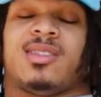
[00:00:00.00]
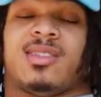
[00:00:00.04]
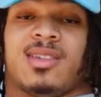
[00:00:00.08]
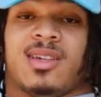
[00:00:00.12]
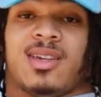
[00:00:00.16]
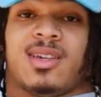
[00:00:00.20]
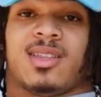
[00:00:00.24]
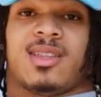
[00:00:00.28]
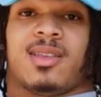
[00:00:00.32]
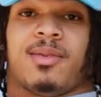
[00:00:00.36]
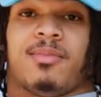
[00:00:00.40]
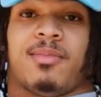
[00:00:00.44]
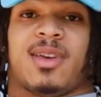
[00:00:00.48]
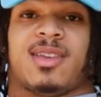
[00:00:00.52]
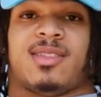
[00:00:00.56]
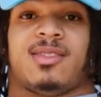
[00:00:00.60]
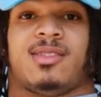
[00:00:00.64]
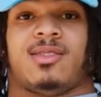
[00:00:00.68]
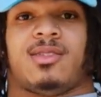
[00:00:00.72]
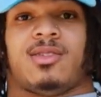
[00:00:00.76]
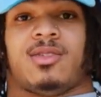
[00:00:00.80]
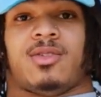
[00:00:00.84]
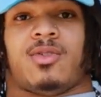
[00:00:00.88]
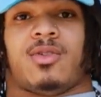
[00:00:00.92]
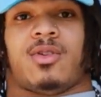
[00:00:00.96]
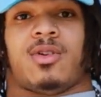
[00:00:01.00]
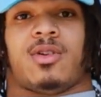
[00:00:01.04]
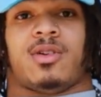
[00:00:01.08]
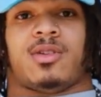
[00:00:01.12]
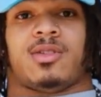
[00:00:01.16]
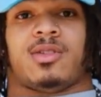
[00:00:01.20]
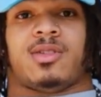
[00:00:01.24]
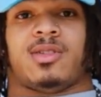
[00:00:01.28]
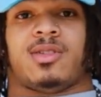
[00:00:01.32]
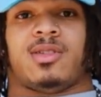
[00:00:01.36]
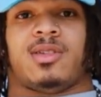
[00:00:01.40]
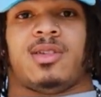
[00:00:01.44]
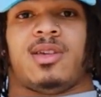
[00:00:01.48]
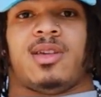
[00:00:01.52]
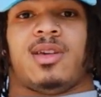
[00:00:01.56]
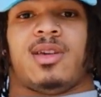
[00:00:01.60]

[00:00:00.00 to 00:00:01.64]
to get the message across